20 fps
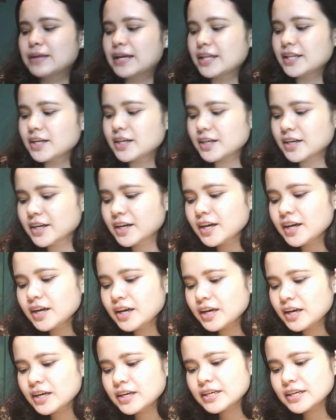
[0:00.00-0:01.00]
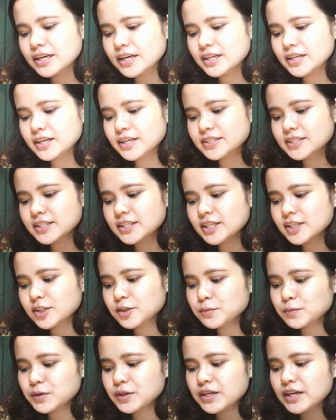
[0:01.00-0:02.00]
planner. Yan. Kasi dito
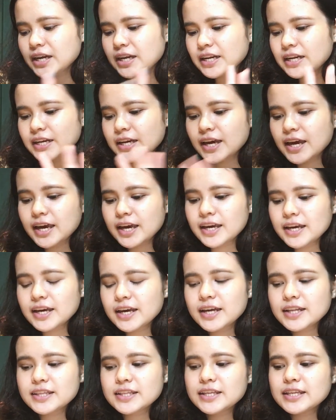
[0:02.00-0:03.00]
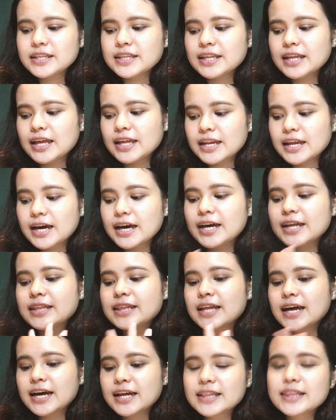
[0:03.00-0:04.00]
mo ilalagay at
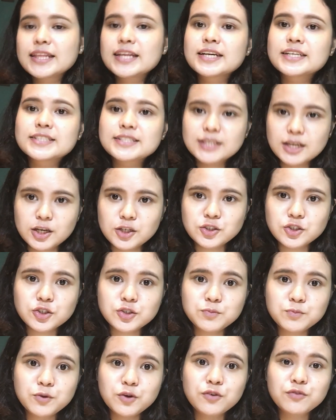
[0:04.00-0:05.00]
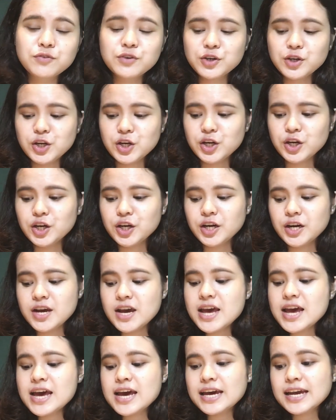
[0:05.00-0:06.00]
ilalahad-lahat ng schedule mo for your
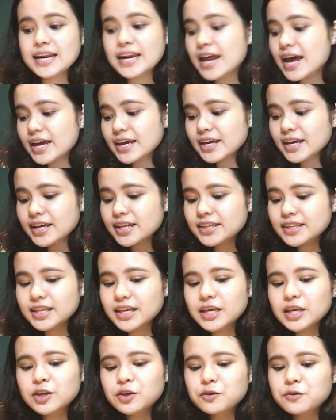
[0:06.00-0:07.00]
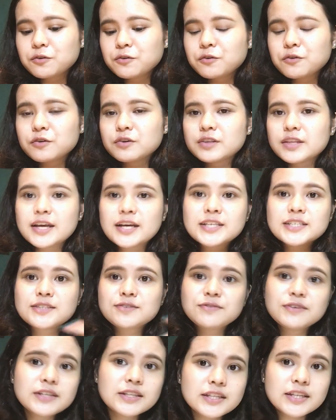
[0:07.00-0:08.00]
client, like yung next
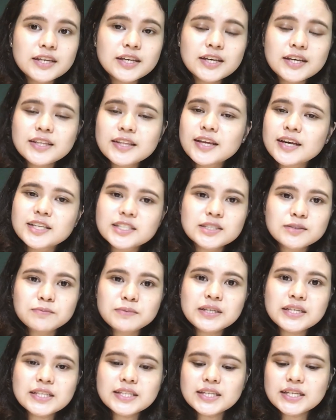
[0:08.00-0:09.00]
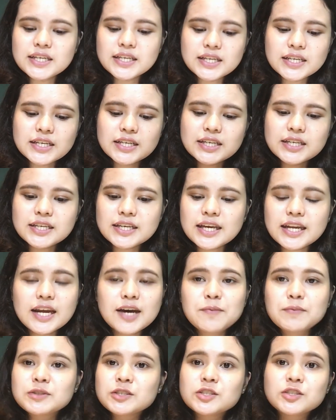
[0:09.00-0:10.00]
fitting, next meeting,
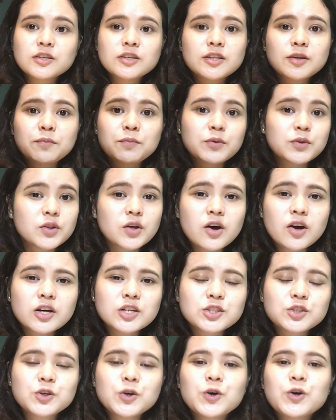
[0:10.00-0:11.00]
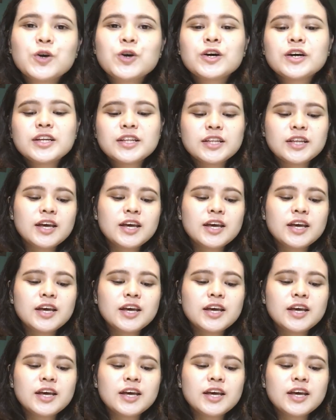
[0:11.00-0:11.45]
kailangan mag-start ng production,